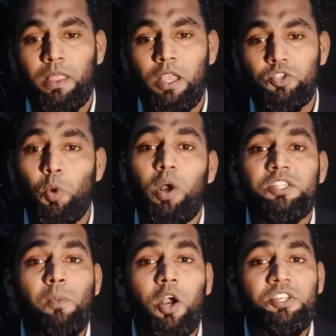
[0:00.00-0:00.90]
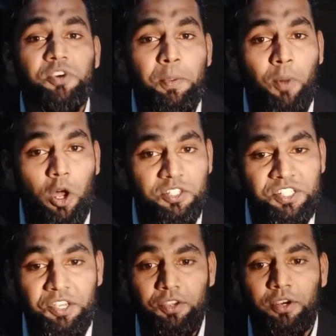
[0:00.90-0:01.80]
So, what is monetary
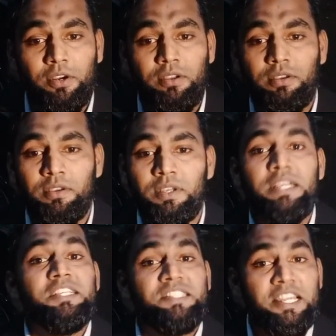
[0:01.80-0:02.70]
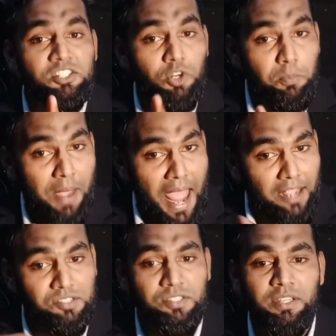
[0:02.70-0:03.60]
policy here? Central
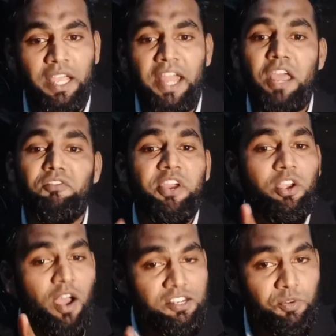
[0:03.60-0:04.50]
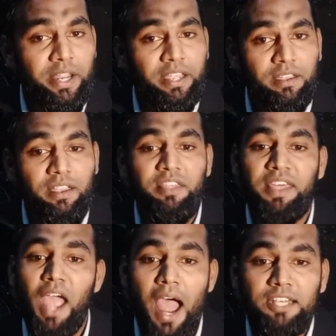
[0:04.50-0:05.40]
banks in every country
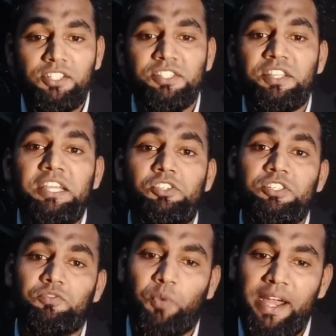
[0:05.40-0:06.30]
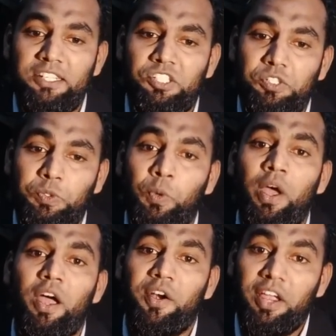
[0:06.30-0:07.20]
they adjust the interest rates
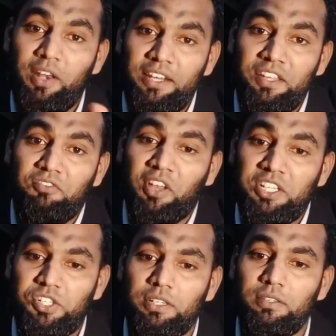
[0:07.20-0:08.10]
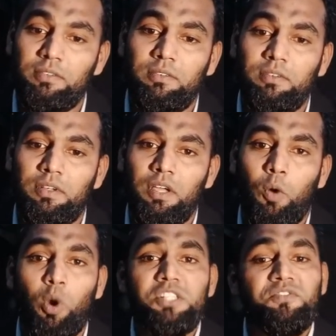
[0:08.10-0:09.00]
to regulate inflation.
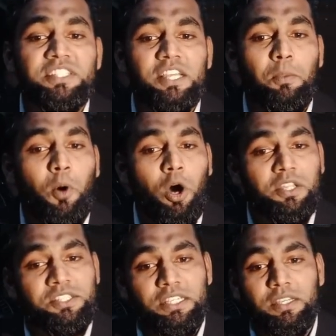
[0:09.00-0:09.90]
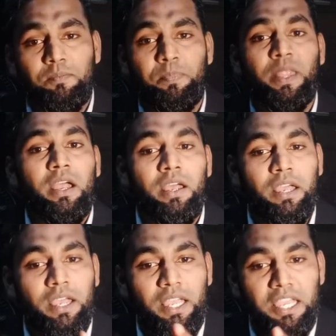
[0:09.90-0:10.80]
What is fiscal policy?
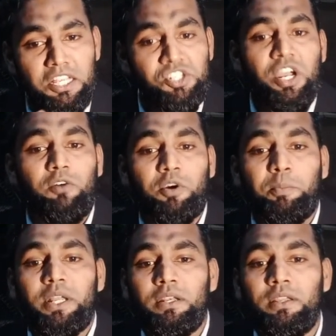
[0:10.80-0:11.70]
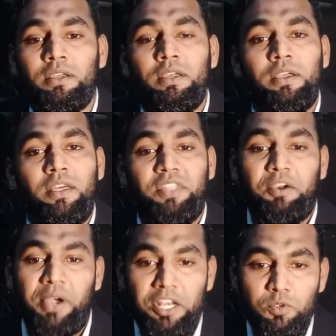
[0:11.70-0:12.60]
Each government
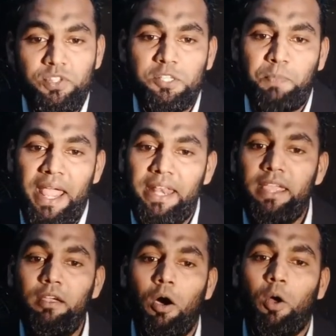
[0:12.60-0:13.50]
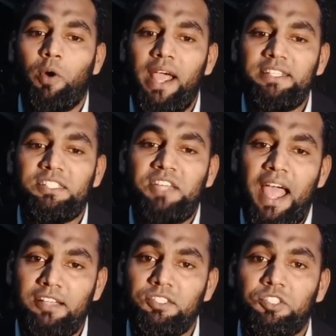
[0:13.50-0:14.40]
they reduce the spending or raise
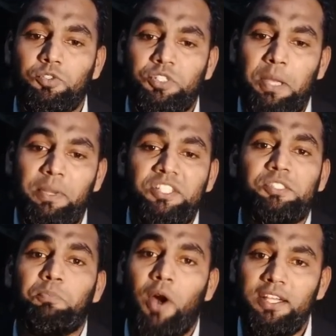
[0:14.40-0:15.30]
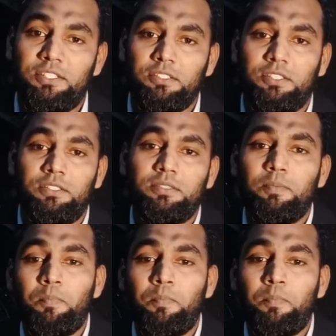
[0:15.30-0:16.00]
taxes to stabilize the prices.